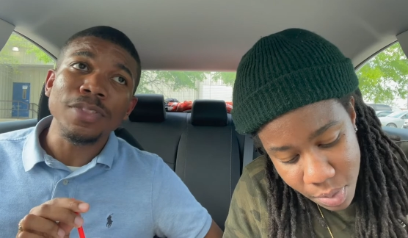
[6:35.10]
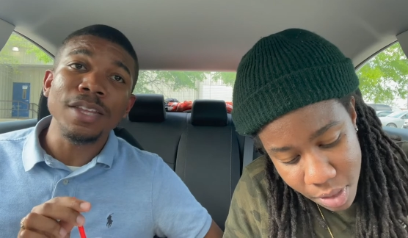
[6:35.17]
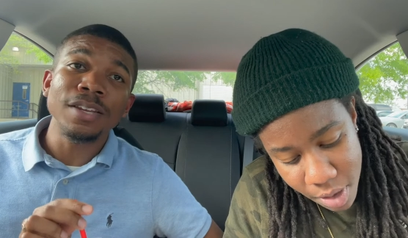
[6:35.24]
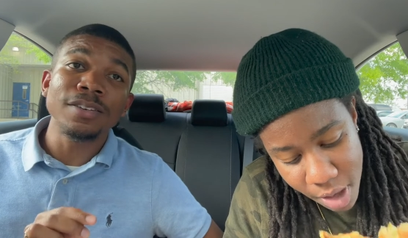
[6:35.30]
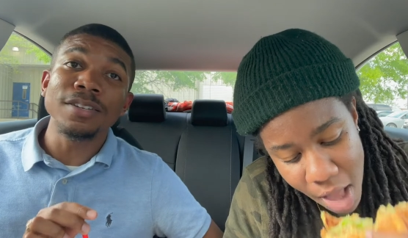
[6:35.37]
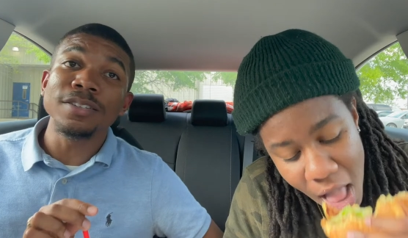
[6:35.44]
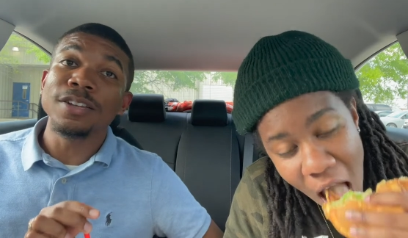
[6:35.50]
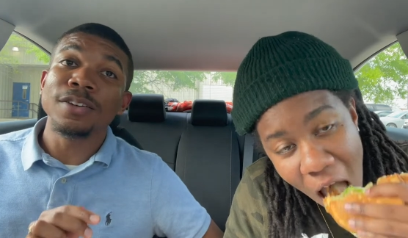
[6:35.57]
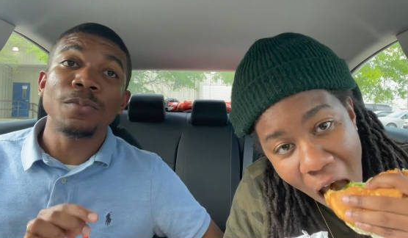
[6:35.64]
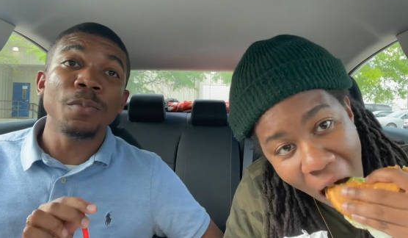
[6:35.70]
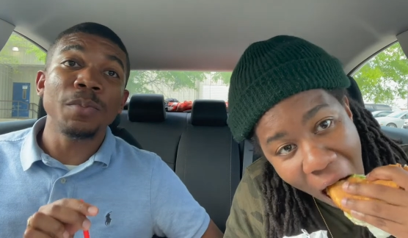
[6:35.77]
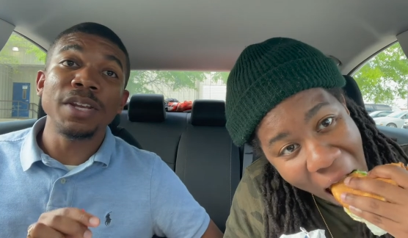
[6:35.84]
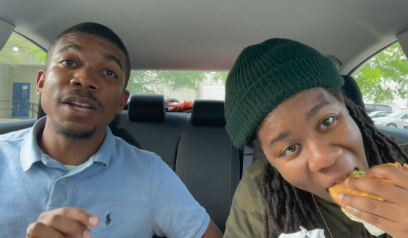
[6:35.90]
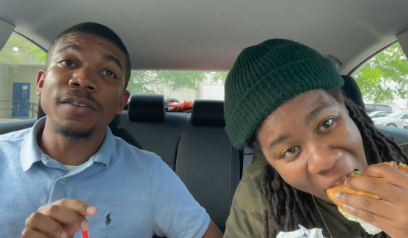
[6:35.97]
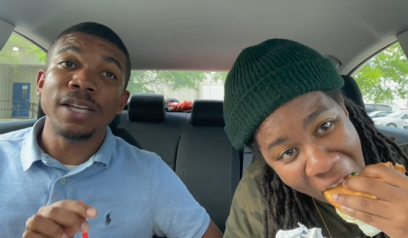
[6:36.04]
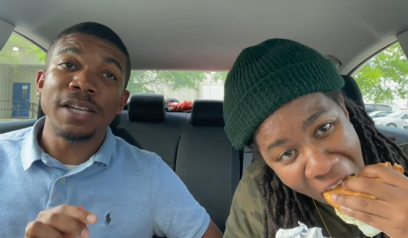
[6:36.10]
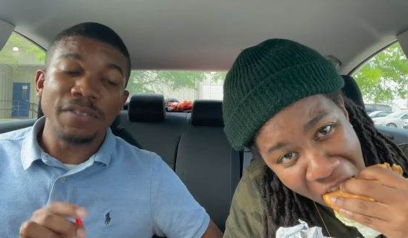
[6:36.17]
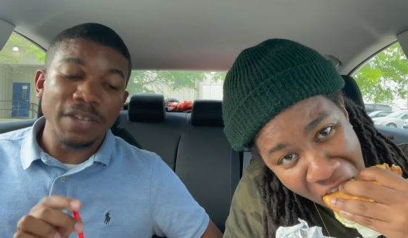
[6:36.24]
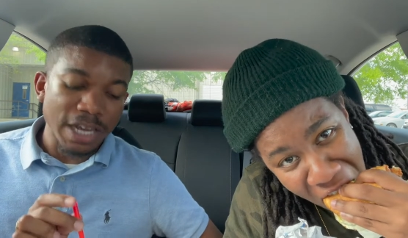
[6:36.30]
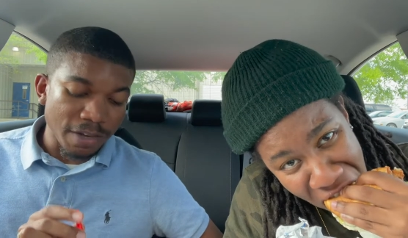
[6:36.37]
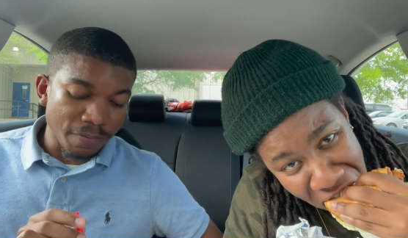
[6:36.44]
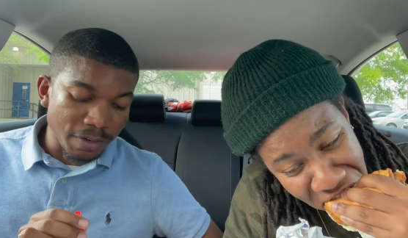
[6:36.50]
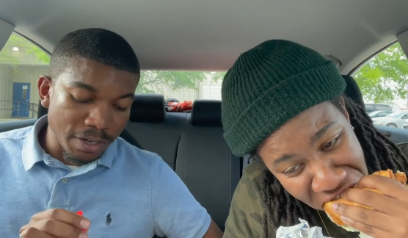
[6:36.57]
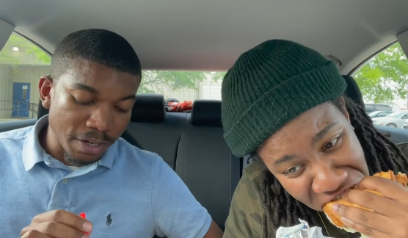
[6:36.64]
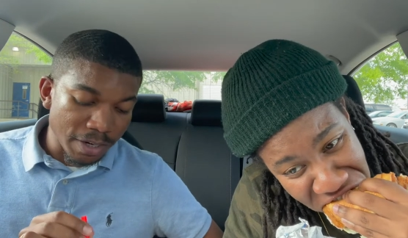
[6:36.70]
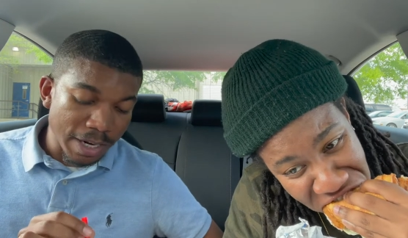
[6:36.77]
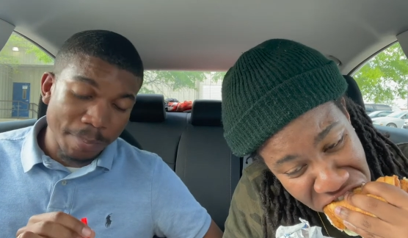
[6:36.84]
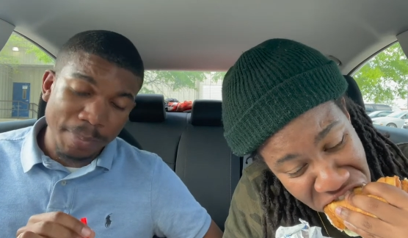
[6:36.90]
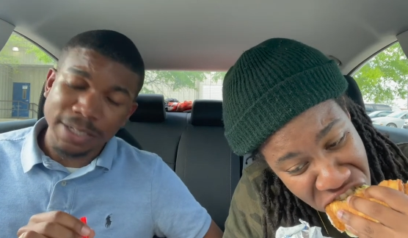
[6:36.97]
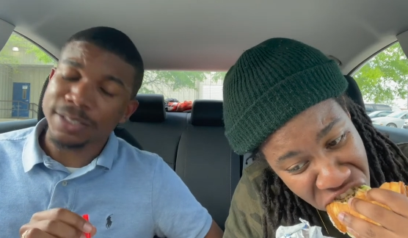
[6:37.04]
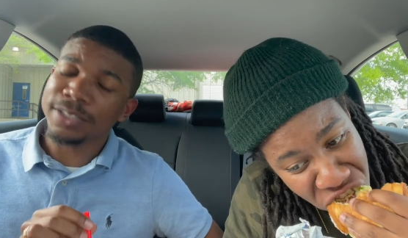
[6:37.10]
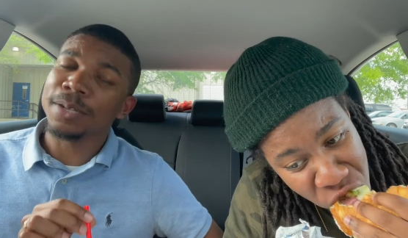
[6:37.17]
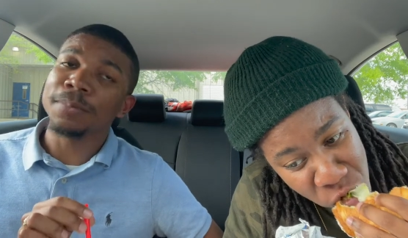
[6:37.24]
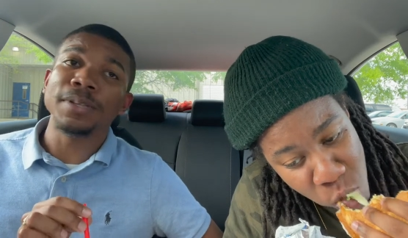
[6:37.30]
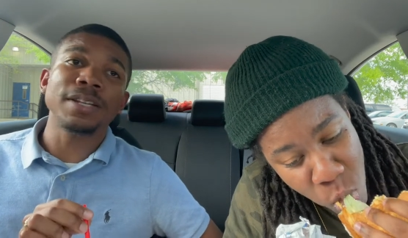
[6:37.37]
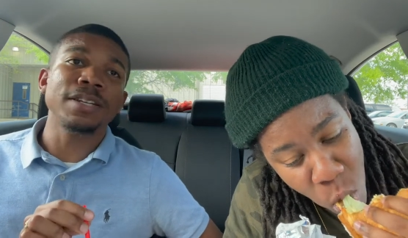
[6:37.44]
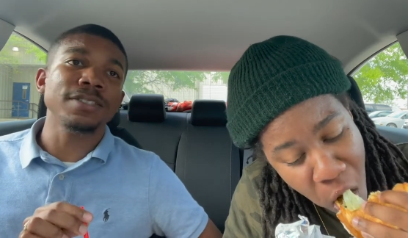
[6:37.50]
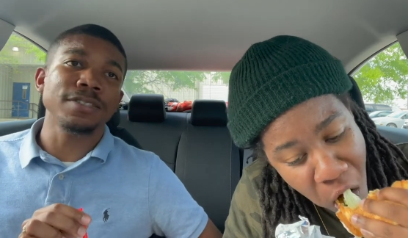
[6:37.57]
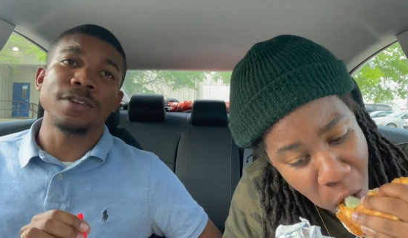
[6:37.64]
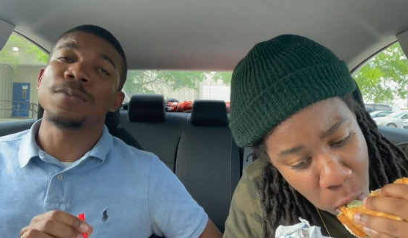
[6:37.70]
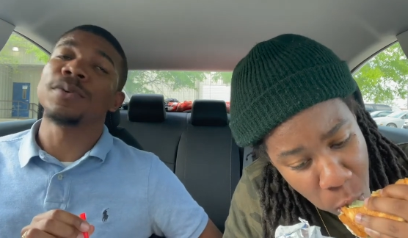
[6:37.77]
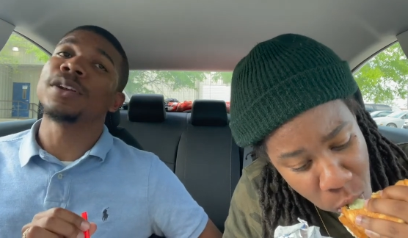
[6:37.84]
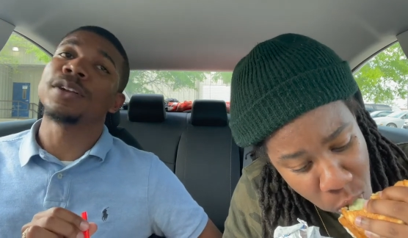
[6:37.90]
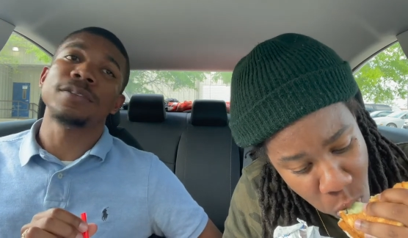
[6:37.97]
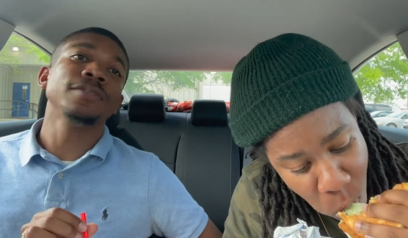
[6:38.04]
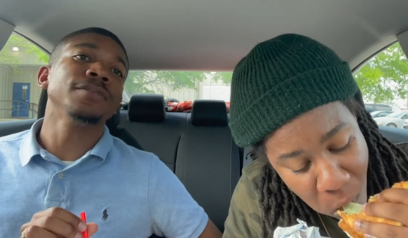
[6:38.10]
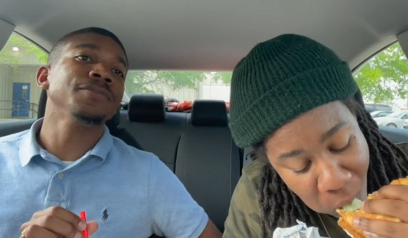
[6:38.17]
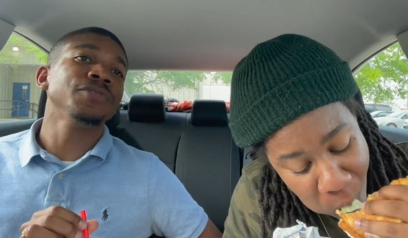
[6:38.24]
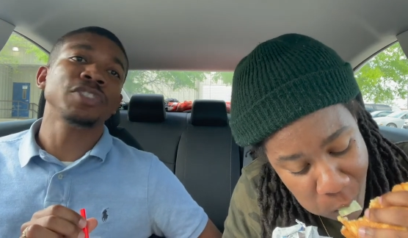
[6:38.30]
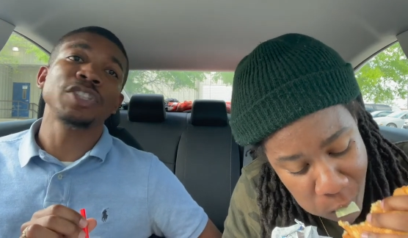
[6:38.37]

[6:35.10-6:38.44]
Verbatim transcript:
Speaker 1: Just know, when we don't give y'all a video, that means something is going on.